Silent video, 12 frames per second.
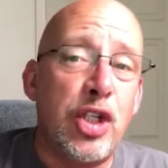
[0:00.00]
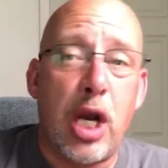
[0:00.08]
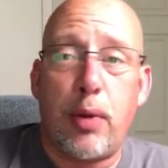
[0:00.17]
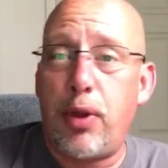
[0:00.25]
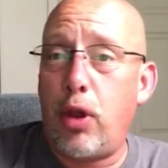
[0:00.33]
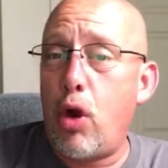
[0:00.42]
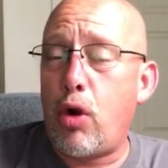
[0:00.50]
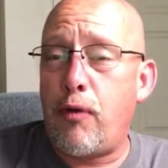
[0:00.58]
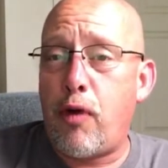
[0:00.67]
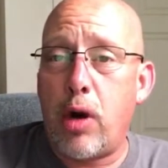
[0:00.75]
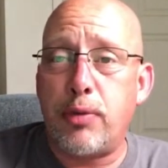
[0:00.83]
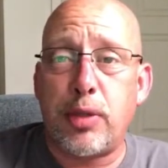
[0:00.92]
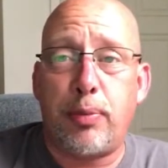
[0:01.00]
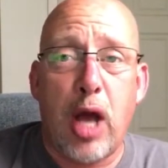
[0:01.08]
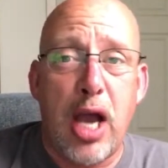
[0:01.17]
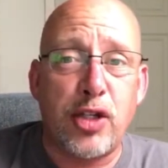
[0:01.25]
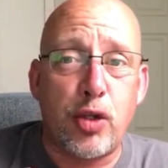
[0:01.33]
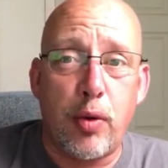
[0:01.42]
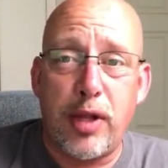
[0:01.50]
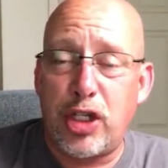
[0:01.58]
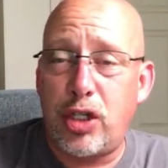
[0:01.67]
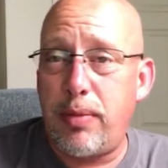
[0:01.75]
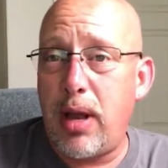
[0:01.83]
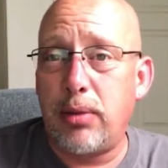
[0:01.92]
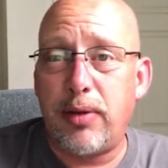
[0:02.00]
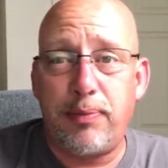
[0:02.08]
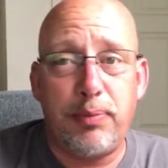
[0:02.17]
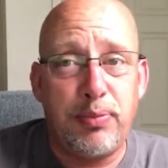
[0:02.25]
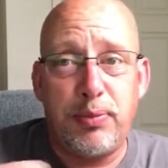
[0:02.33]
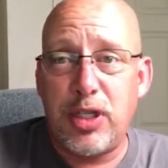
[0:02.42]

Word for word: Check with a local farm supply store. They should be able to,